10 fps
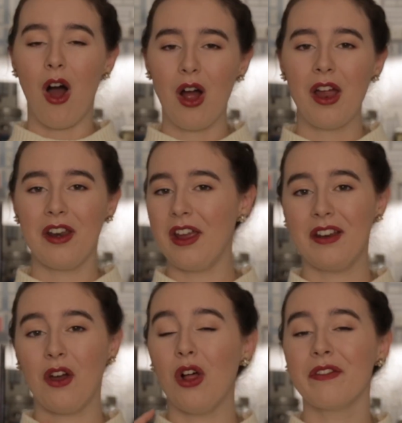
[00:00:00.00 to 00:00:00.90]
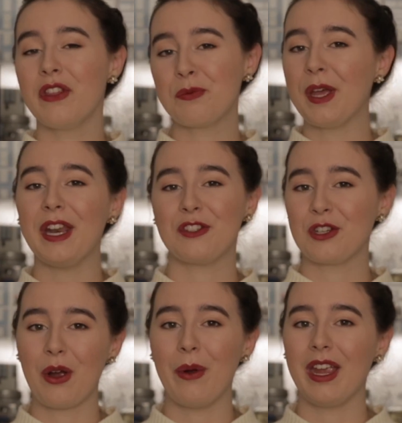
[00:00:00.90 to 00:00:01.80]
and all of those planets
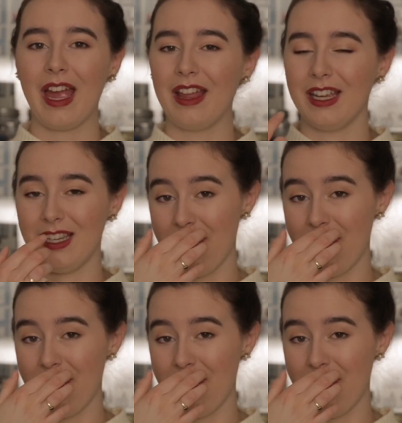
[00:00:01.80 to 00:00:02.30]
are going at like